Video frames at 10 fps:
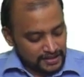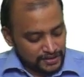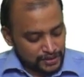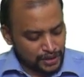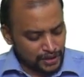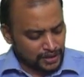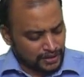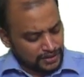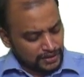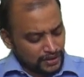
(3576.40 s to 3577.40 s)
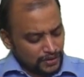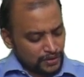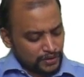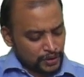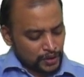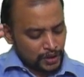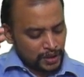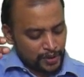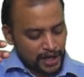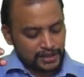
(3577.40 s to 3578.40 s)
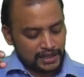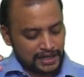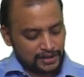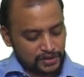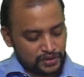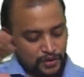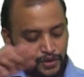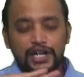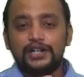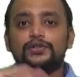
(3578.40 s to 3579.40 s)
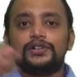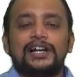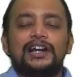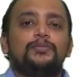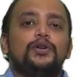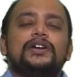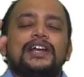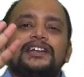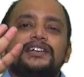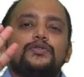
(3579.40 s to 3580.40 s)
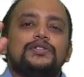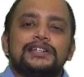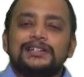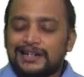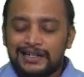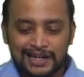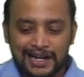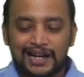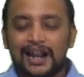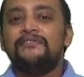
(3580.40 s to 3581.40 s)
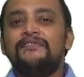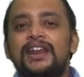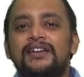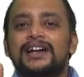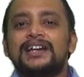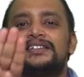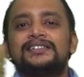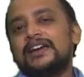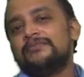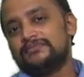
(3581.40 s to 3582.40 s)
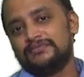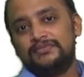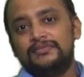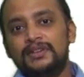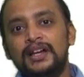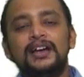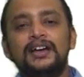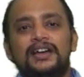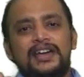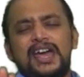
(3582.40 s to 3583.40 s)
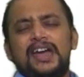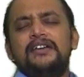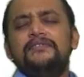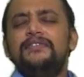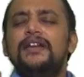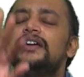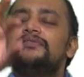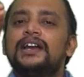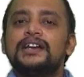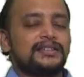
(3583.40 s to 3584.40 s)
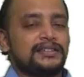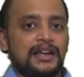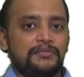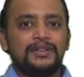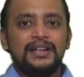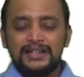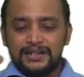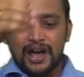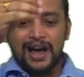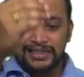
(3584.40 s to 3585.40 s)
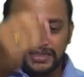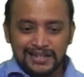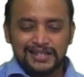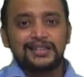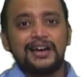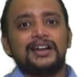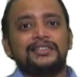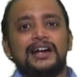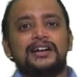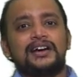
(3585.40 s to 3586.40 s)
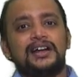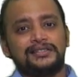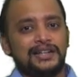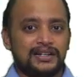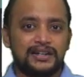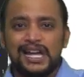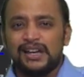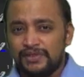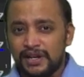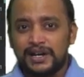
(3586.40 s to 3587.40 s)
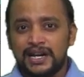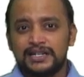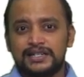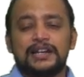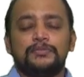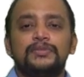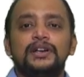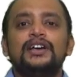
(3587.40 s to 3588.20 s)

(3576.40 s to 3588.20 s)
So no, no, don't bother. Like no need to tell about any coaching center here. Everyone is same. Everyone is same. Not this or that or that. Everyone is same